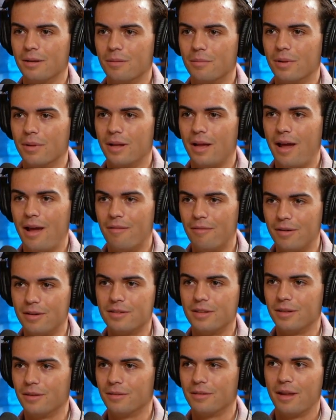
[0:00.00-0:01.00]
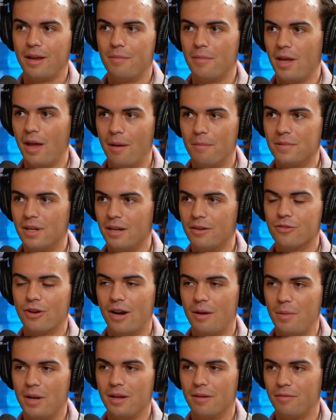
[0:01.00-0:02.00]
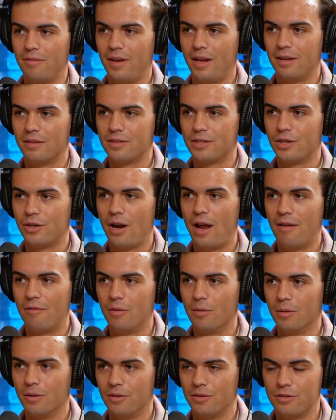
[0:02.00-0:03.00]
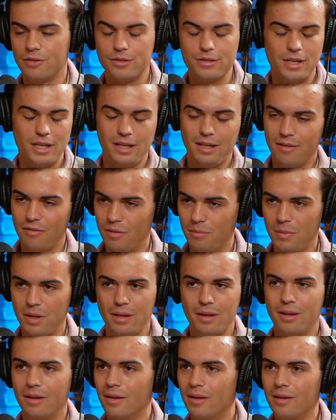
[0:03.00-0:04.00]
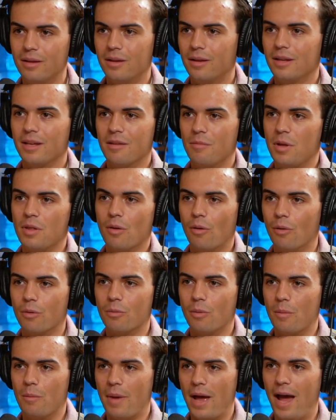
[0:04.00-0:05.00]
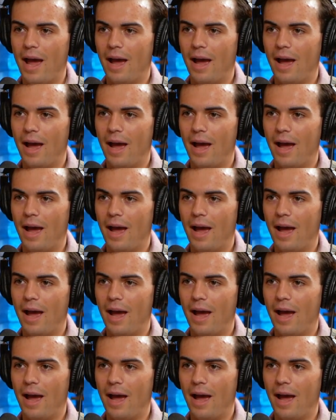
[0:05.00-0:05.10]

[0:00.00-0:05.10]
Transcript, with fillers: and compla- every single time they update, try to make it fancier. Everyone is just say giving me, give yeah. me the old one